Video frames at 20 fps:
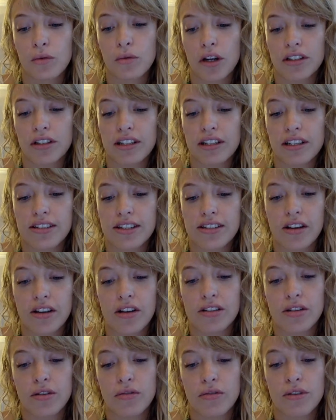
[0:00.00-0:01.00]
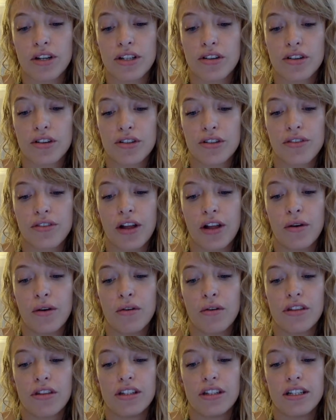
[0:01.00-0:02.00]
Watkins is also a research fellow
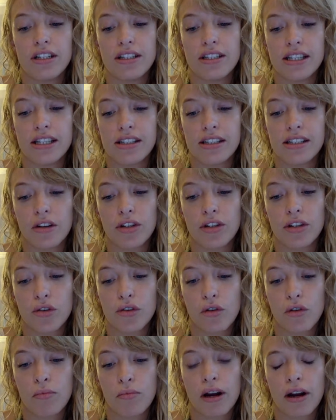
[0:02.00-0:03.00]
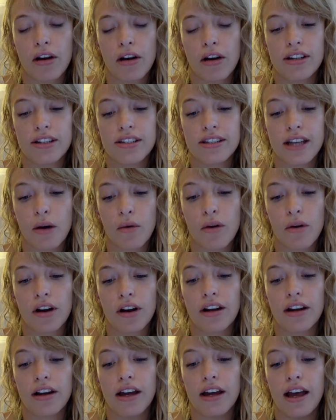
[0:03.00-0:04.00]
with the Disease Control Priorities Network,